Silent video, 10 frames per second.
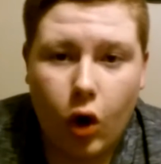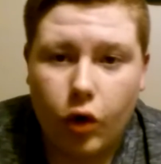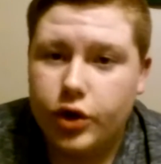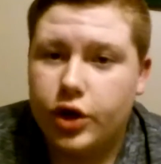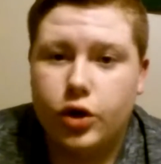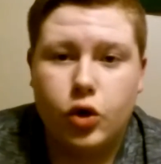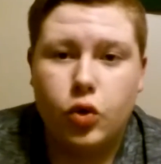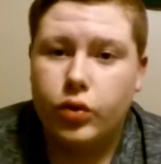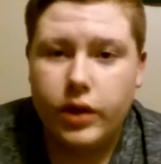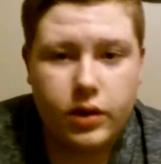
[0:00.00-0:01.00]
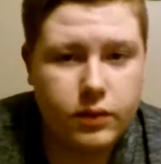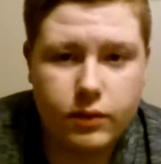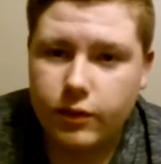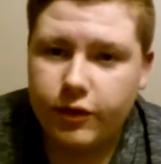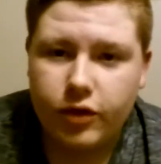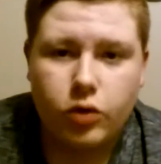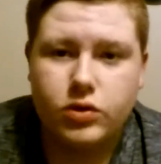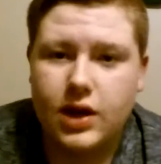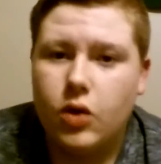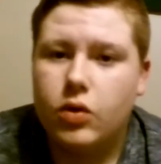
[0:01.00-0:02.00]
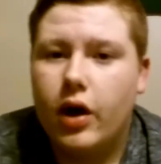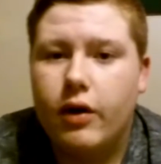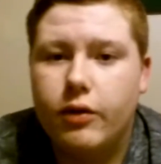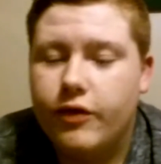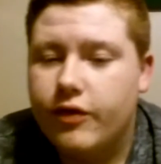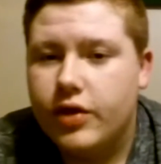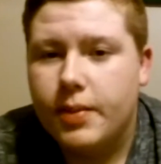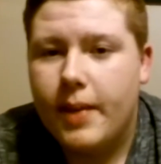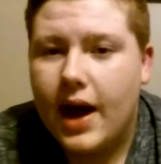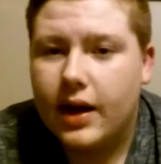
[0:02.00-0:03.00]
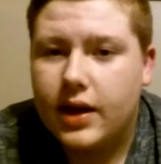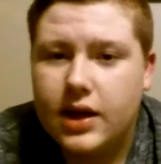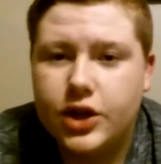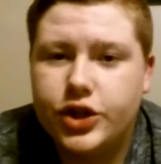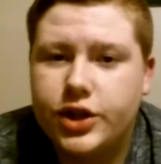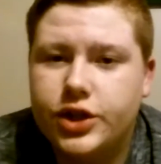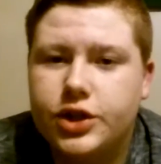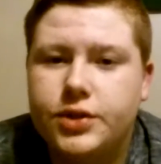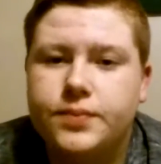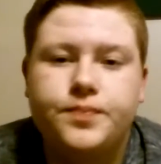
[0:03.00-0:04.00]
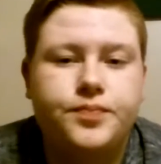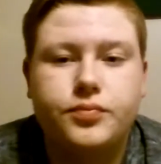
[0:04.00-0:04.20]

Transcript: All your coolant flows out of the back heat exchanger.